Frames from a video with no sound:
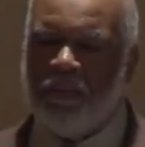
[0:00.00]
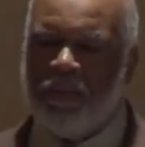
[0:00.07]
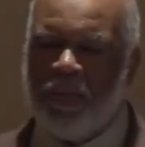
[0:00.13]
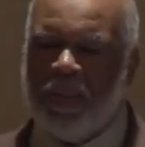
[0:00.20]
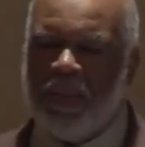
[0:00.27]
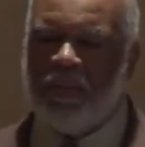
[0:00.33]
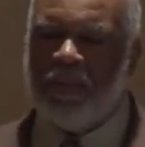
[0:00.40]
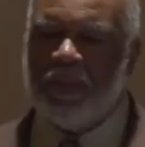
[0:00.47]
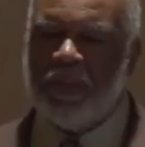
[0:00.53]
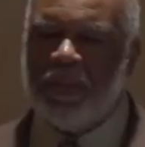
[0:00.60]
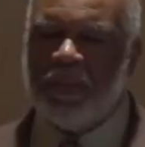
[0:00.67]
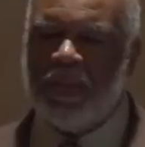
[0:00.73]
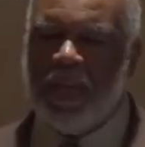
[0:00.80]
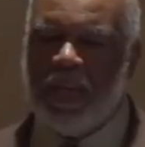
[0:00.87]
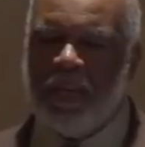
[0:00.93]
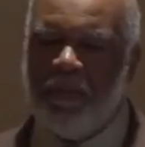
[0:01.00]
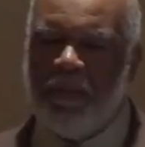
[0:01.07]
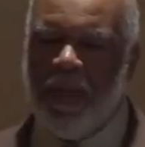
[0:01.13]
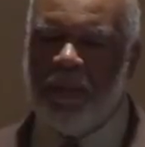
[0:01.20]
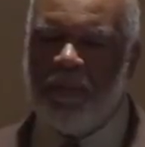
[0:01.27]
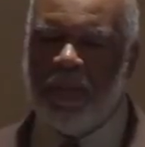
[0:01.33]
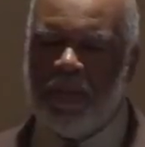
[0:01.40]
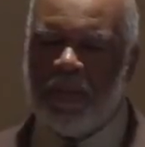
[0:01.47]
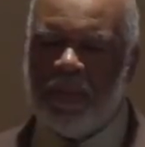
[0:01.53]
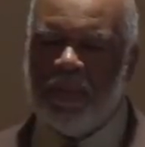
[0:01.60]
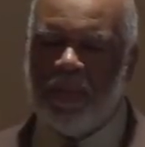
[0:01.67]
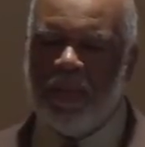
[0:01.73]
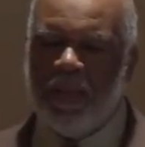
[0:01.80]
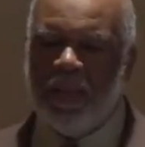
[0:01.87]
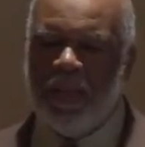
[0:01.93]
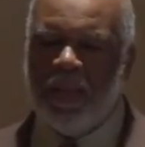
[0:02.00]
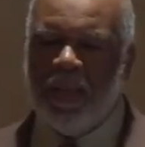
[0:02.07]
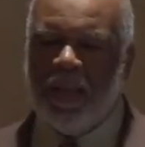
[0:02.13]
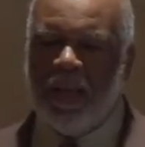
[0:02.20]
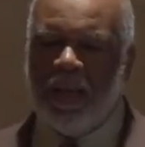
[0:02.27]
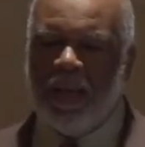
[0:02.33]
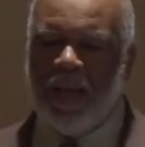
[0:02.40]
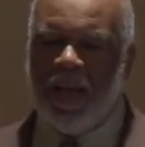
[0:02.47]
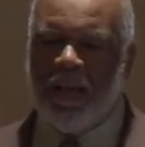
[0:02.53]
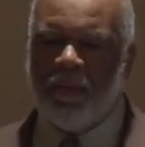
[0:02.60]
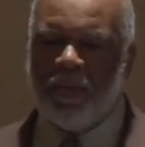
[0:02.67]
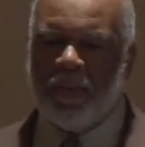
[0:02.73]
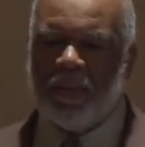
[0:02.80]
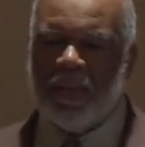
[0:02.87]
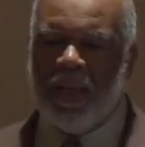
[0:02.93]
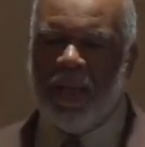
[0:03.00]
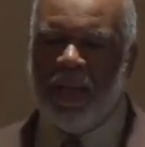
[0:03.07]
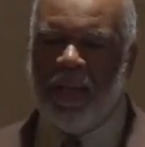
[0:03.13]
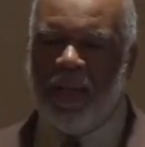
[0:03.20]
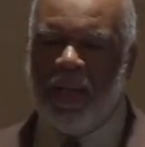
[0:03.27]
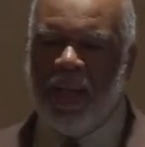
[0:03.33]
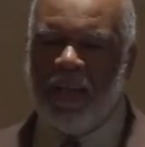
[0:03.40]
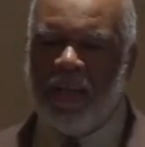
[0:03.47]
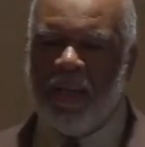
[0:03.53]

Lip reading: believers in the Second Amendment, I would say I'd